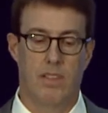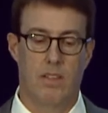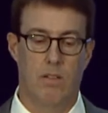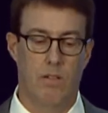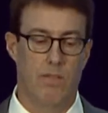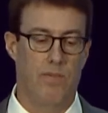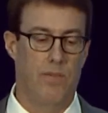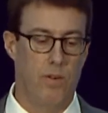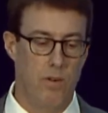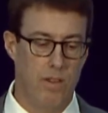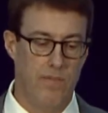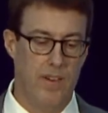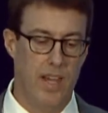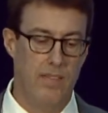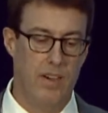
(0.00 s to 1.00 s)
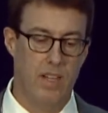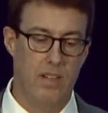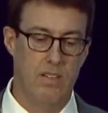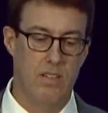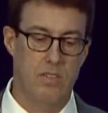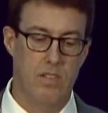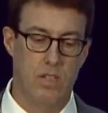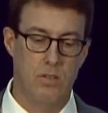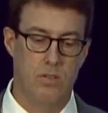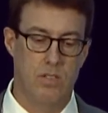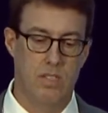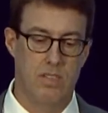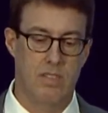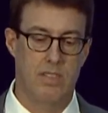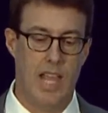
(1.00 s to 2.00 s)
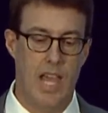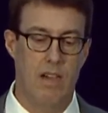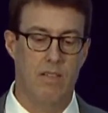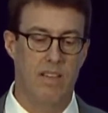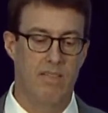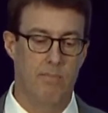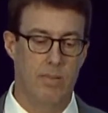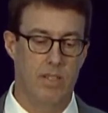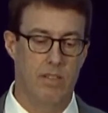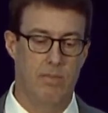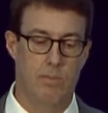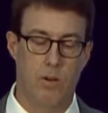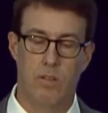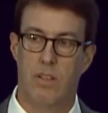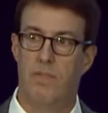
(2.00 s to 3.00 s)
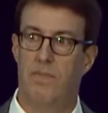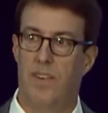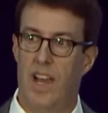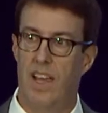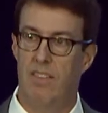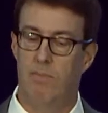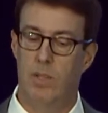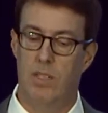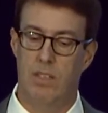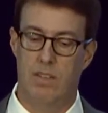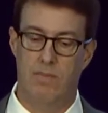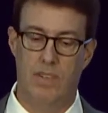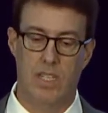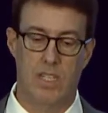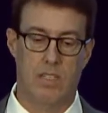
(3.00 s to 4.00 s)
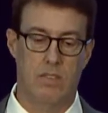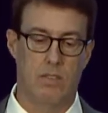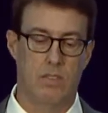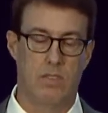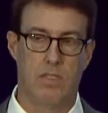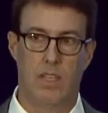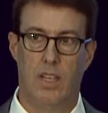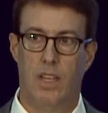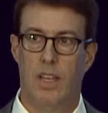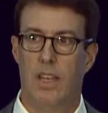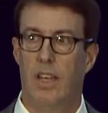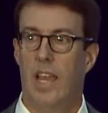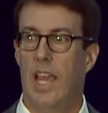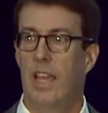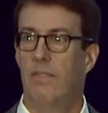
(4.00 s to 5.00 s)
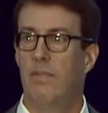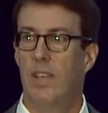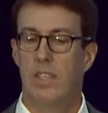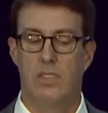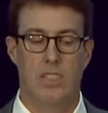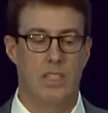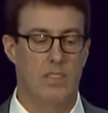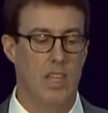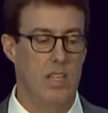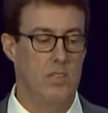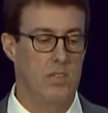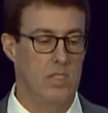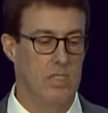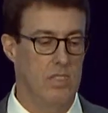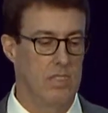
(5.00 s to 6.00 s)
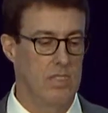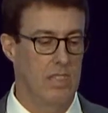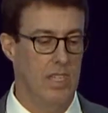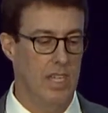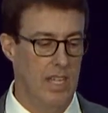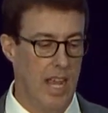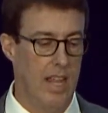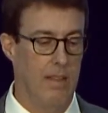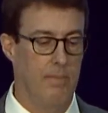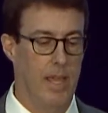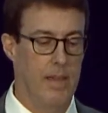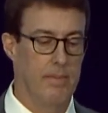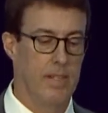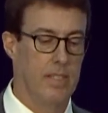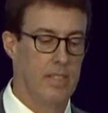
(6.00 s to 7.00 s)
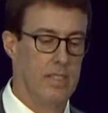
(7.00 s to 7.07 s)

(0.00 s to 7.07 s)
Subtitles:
over 4,500 associates now have built more than 5 million vehicles and V6 engines in Alabama.